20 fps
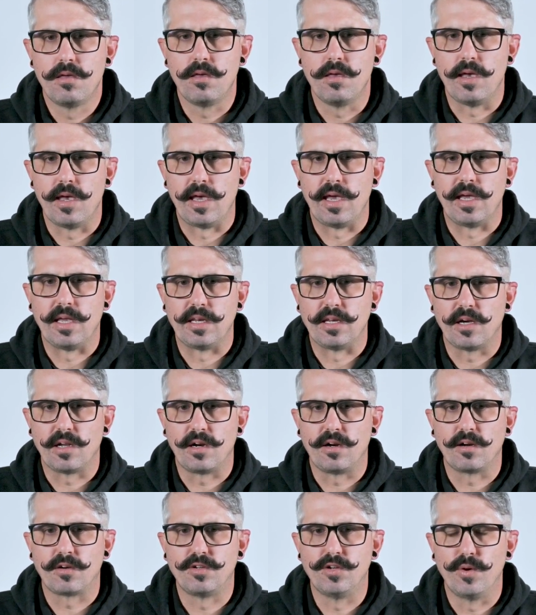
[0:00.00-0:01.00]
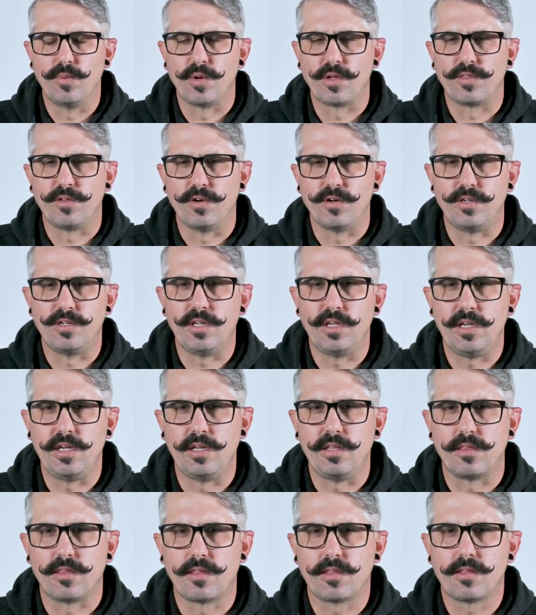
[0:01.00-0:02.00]
And on October
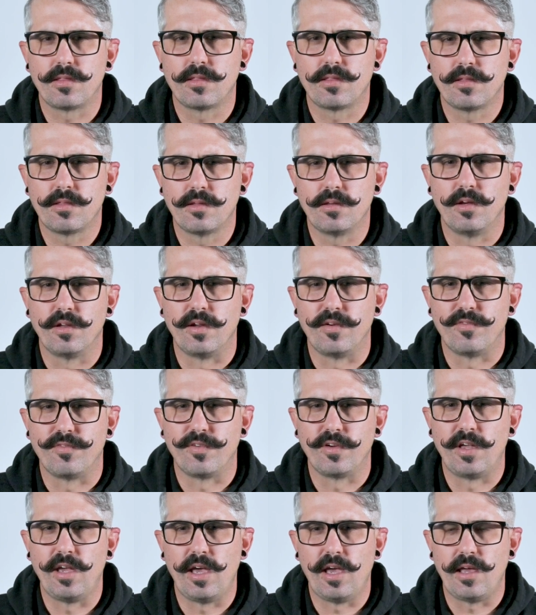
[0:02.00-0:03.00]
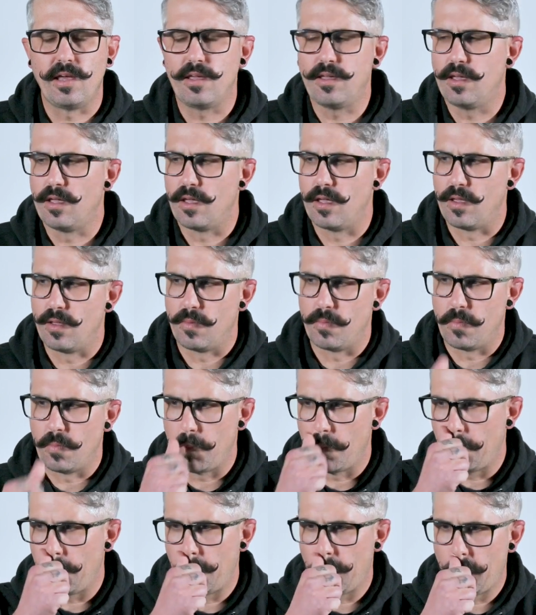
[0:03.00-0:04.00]
13th, I'll never forget.
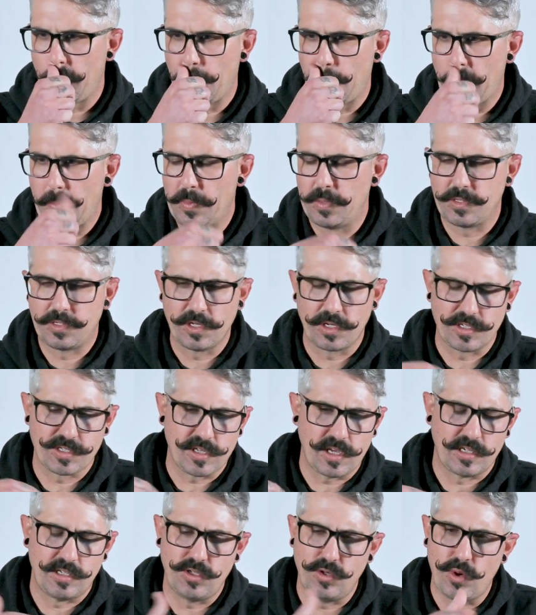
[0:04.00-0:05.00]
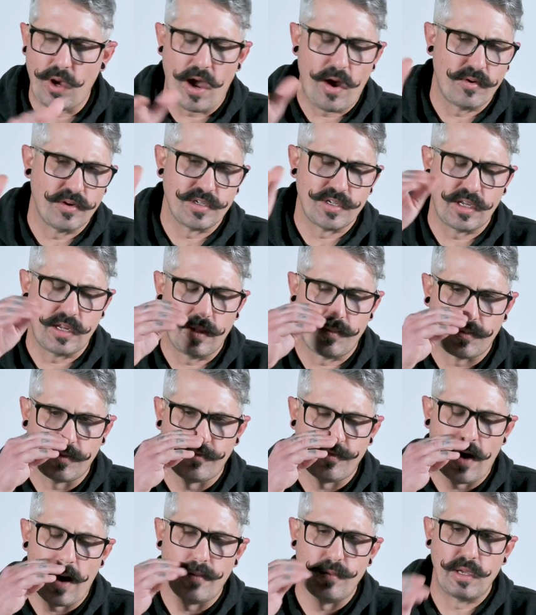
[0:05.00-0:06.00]
It took us like 2 hours to get up to
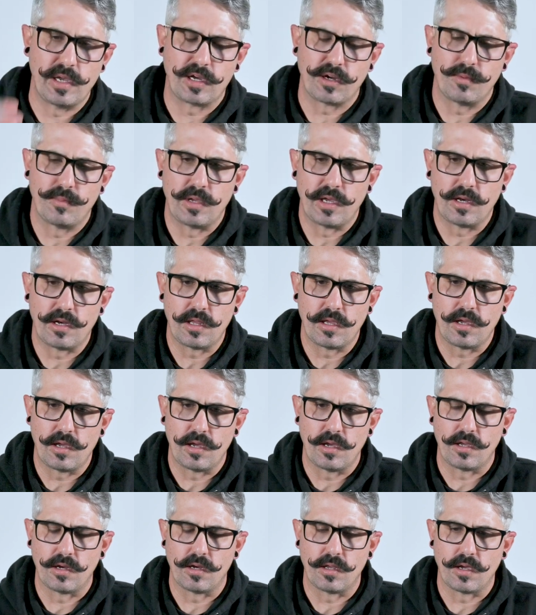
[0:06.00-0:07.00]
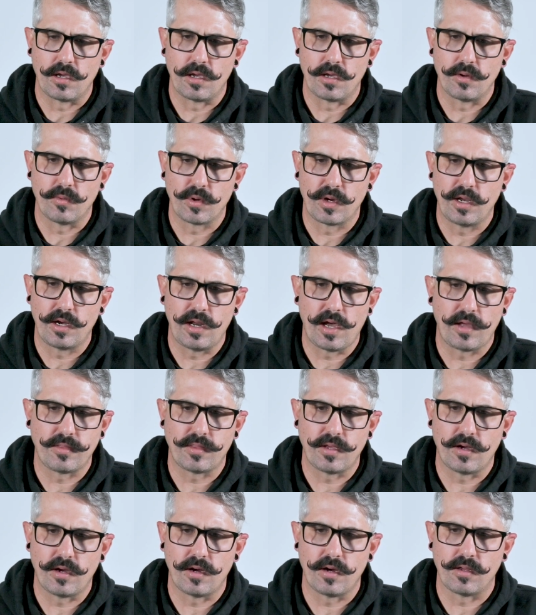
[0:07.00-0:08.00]
Fob Inkerman, and we're getting out
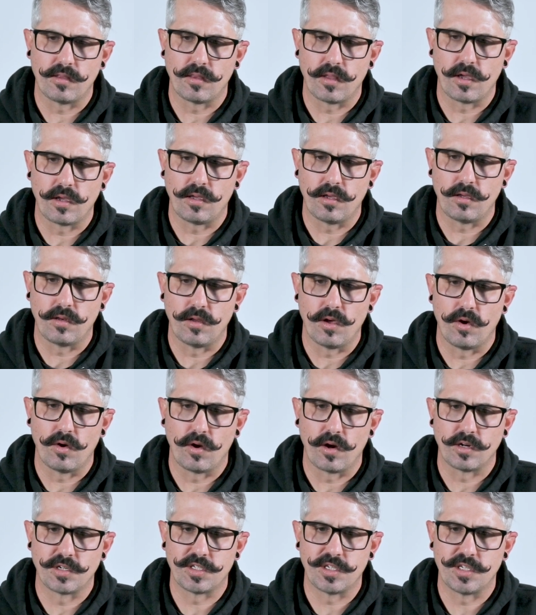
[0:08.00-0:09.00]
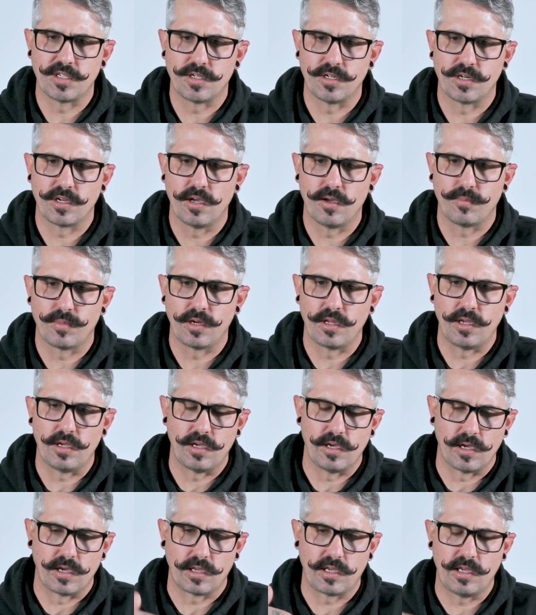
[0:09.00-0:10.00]
there, and our sister
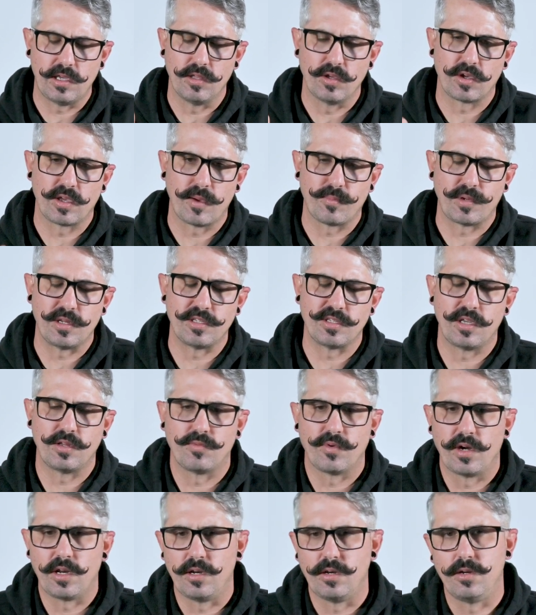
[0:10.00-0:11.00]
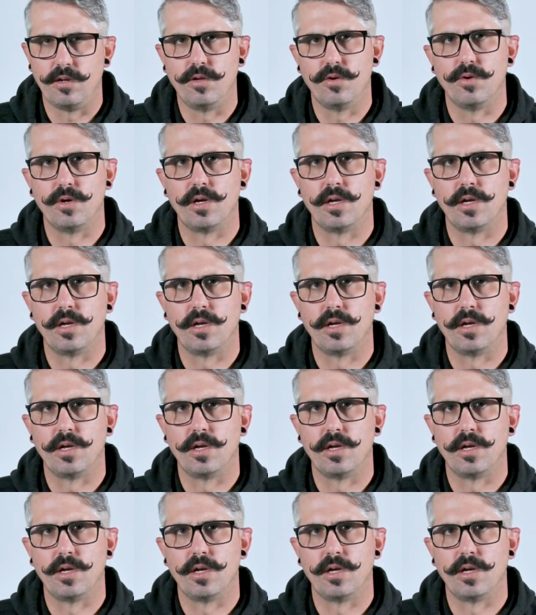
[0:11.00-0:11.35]
company, Kilo Company, is getting ready to do